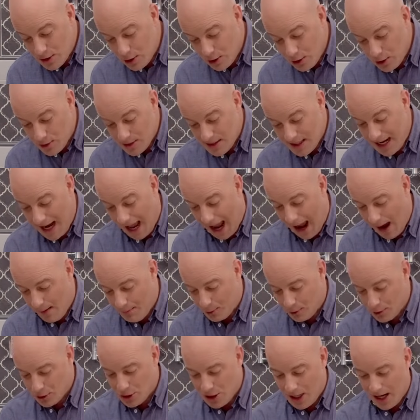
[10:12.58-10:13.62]
use an
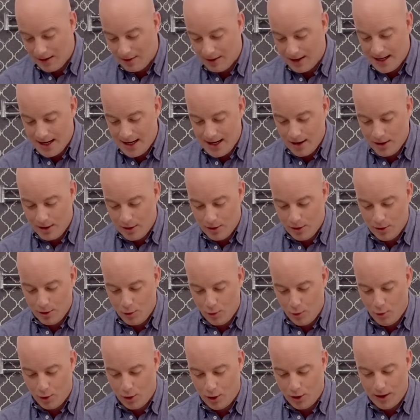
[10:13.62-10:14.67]
apple jelly here
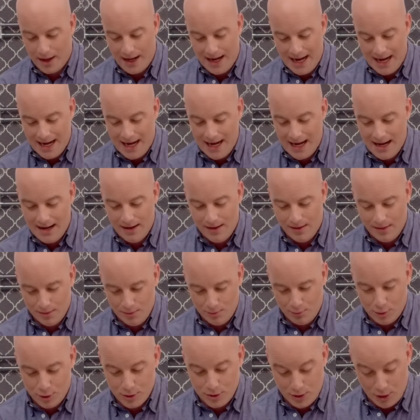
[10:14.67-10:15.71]
or any
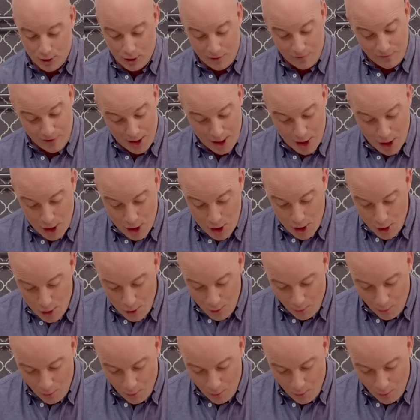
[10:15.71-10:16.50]
preserve that you